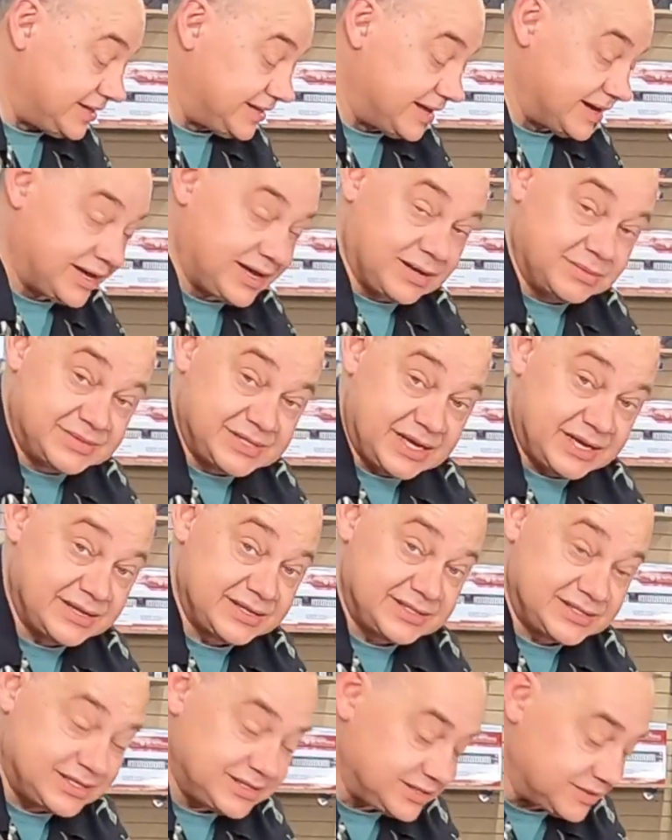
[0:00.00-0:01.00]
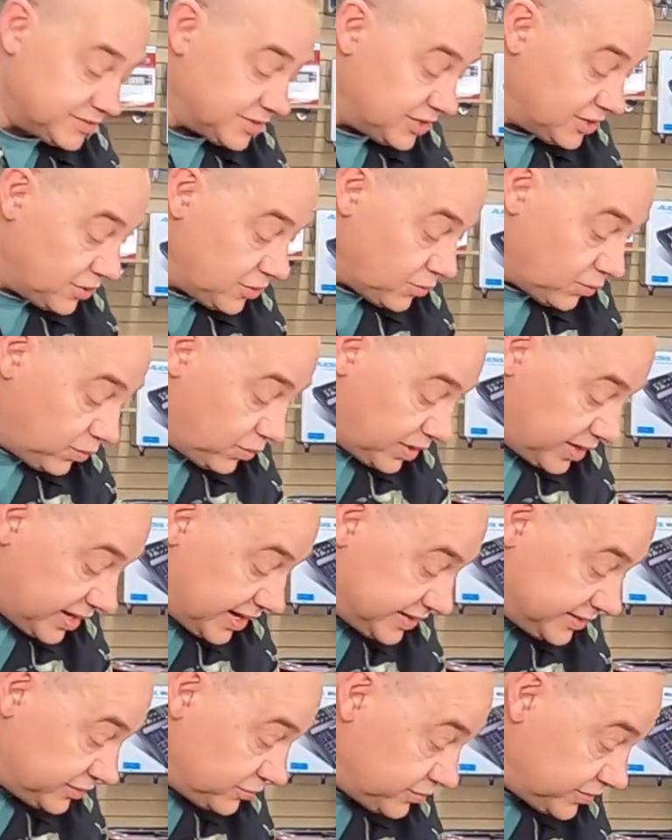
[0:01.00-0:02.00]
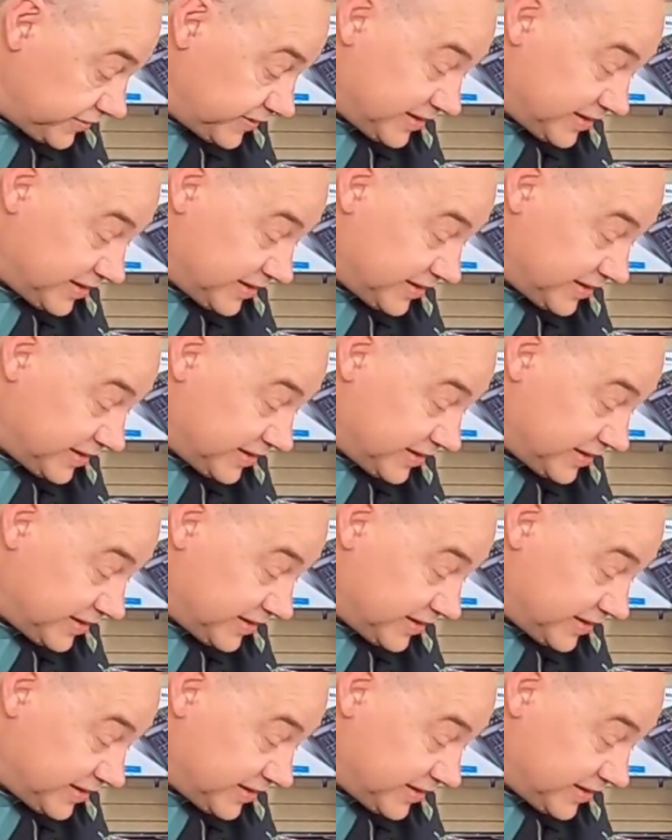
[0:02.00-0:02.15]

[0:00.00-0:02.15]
and then it comes out of the system. What did I do